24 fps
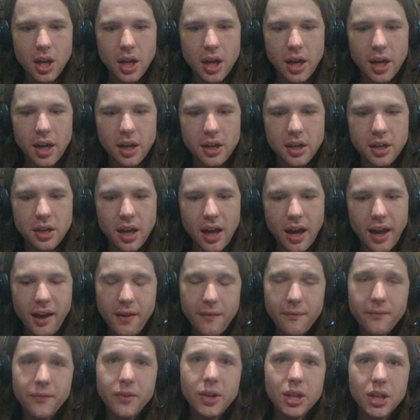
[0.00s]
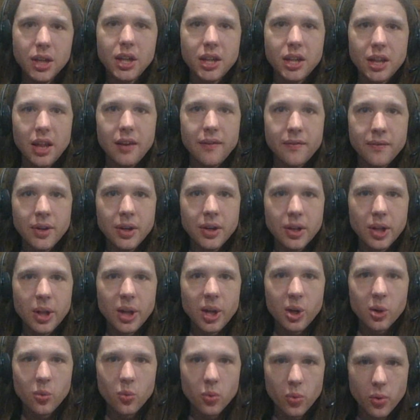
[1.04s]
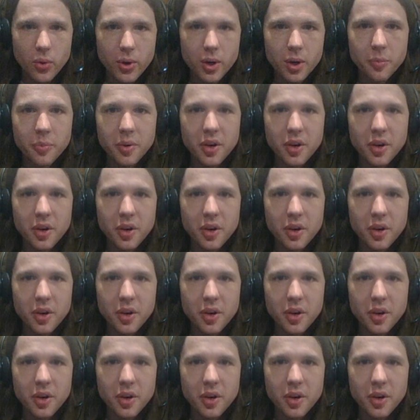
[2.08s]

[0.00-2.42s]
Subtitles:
and I felt like that felt like a work